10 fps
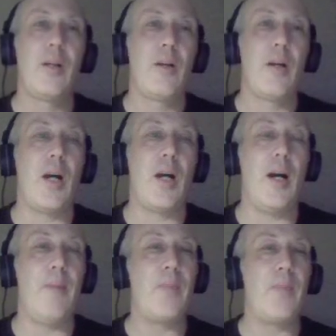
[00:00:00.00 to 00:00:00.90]

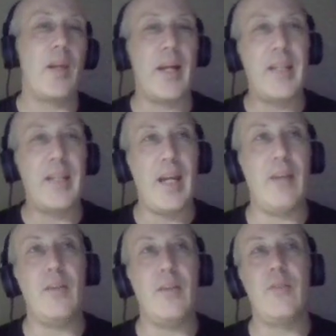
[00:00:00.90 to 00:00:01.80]
Um, again,
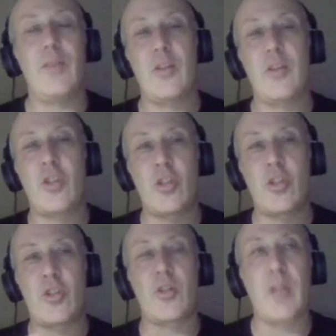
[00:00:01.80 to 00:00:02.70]

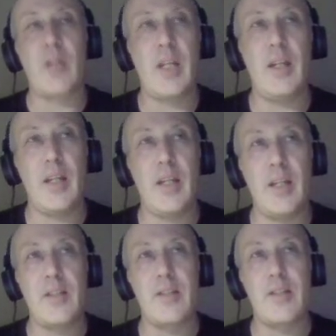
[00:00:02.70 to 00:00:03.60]
Shesterkin
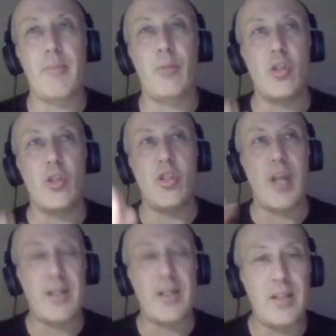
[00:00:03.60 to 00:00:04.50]
is
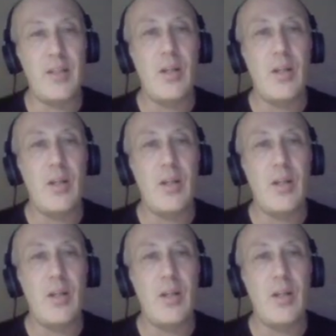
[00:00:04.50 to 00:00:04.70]
projected.